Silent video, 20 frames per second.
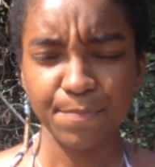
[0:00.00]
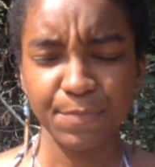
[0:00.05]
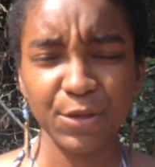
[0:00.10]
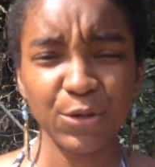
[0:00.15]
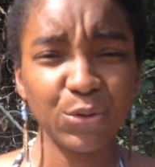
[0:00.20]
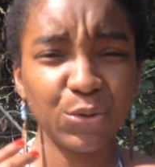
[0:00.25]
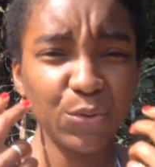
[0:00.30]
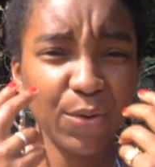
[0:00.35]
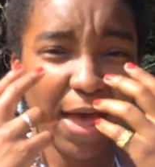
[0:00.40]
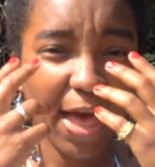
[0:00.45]

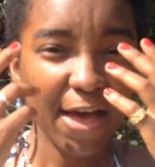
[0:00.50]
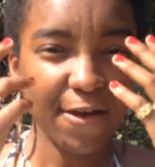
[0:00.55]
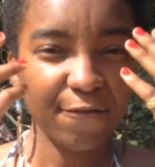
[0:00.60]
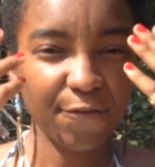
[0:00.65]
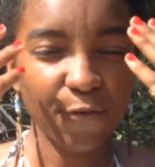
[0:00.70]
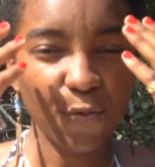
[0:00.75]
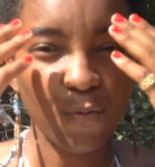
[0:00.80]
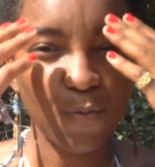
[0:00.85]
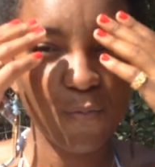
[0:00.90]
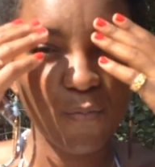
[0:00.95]
You do have
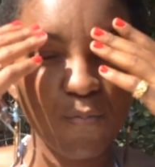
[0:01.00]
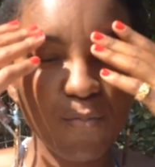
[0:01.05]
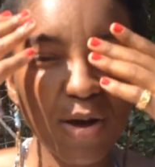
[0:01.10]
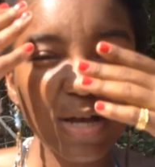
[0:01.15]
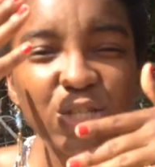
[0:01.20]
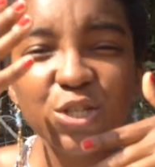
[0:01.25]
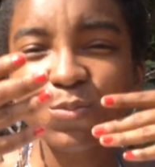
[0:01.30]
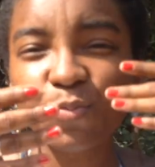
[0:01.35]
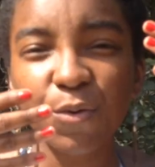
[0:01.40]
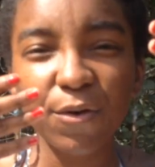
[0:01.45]

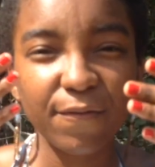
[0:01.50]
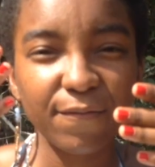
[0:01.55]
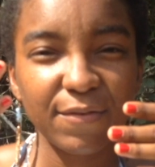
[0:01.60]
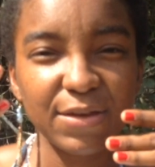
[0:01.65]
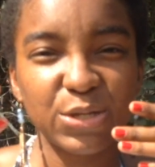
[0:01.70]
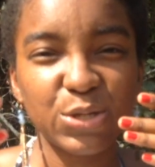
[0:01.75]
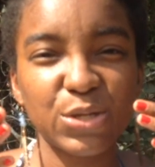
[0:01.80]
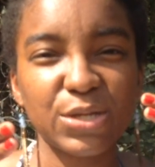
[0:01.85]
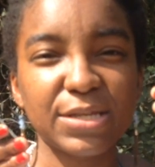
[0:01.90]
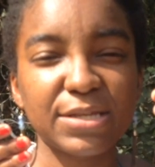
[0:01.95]
much more
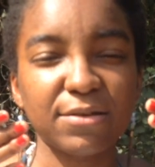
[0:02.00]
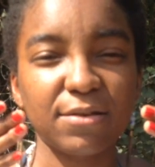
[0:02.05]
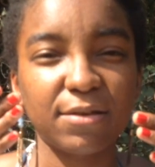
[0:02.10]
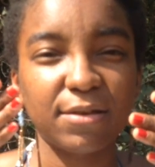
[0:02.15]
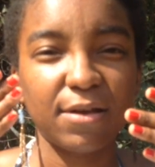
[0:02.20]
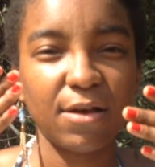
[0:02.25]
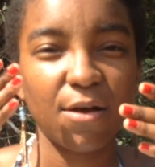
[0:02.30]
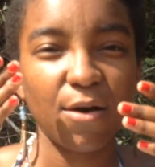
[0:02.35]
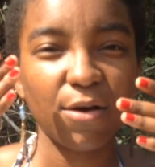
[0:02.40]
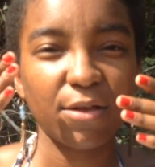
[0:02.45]
visions
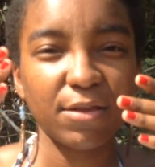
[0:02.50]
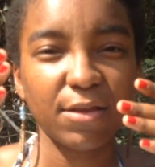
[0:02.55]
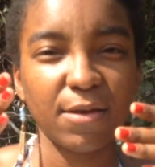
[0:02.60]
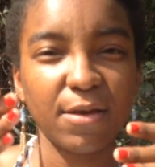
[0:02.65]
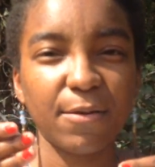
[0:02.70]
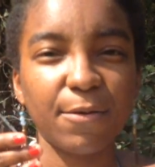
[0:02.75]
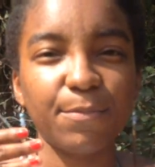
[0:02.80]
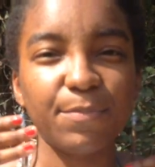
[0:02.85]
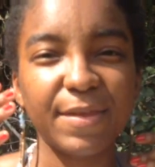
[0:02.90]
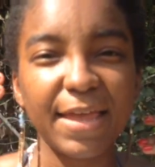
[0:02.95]
on
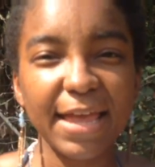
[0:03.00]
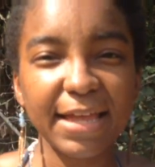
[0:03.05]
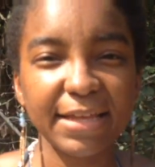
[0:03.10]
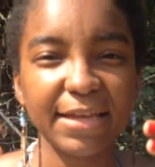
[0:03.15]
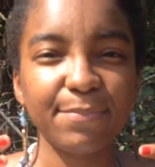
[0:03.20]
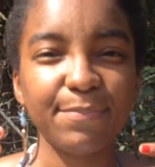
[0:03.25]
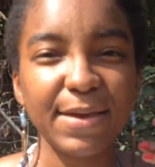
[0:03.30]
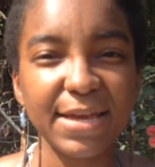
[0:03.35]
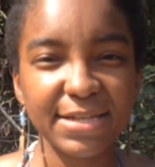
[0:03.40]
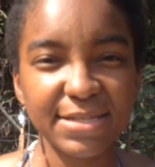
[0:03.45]
a
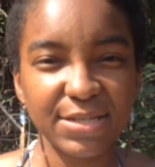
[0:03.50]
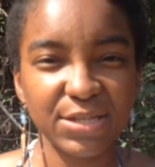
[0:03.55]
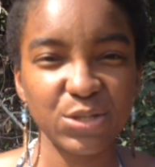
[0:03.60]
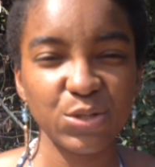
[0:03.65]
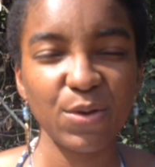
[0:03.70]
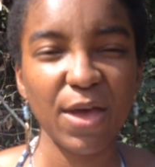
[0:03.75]
daily basis.